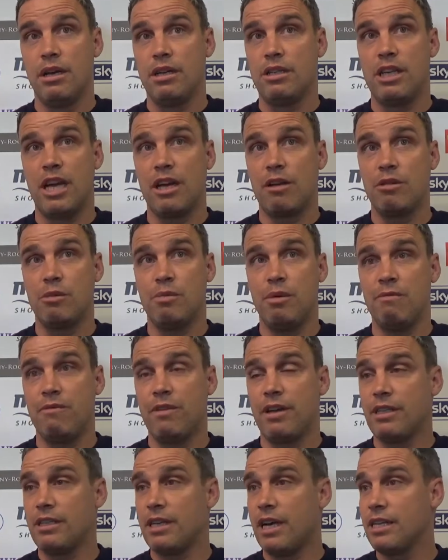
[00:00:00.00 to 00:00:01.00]
Jacob's been
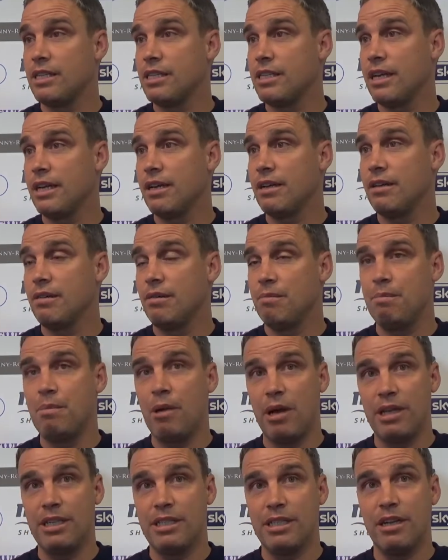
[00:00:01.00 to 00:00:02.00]
fantastic,
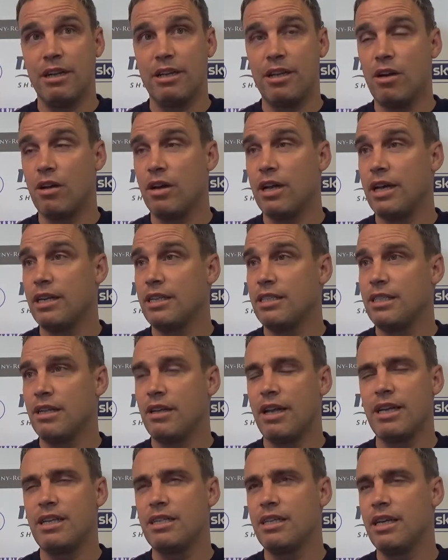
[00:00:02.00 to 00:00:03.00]
but he's still a young lad. He's
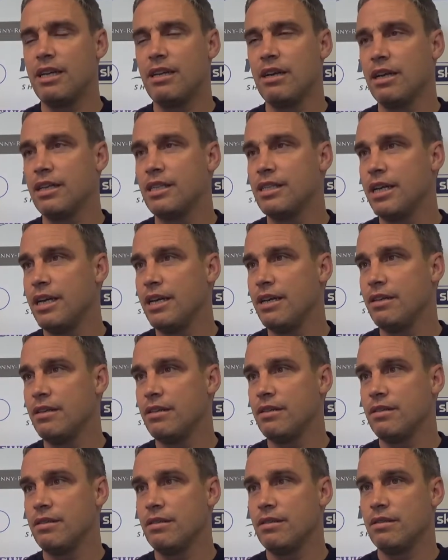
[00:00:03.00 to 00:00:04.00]
still 18, 19.
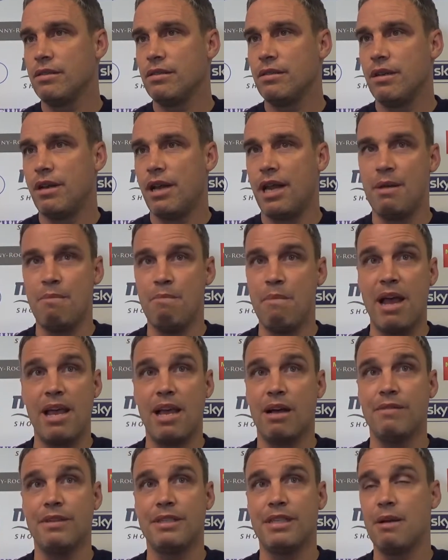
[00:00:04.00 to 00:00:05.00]
He may
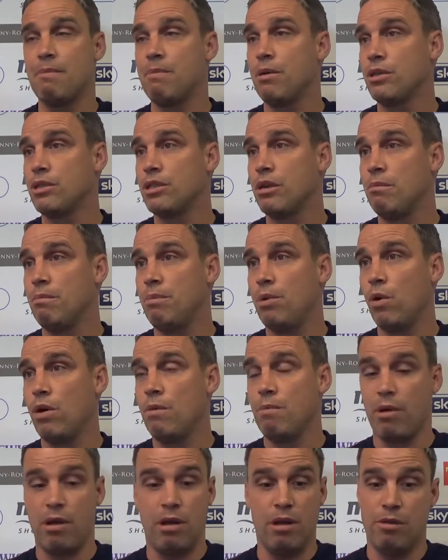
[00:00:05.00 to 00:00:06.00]
have a dip at some
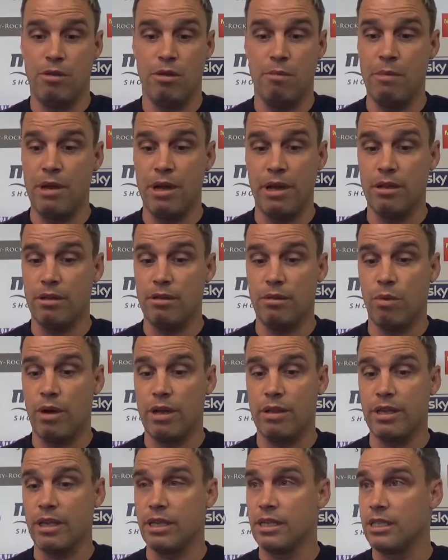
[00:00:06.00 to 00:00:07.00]
point, but at the minute, the
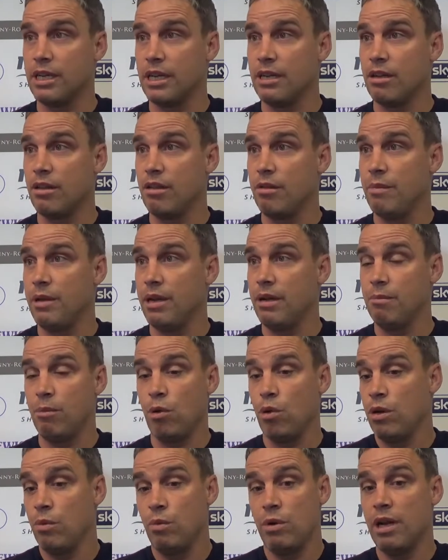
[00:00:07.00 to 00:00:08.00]
way things stand at the minute,
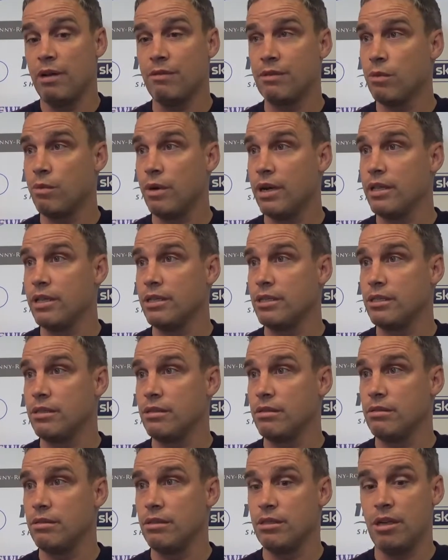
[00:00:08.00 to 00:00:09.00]
Boyle will have to wait. There's
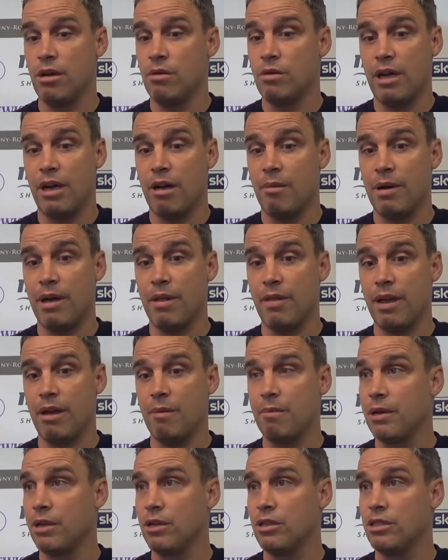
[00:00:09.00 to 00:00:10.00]
there's no doubt about
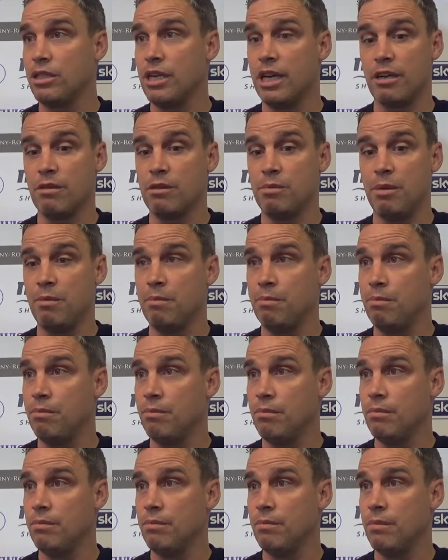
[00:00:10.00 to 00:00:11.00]
that because Jacob's been
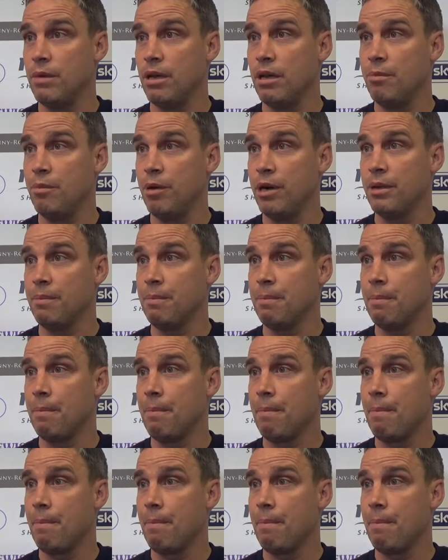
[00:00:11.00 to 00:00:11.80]
uh, brilliant.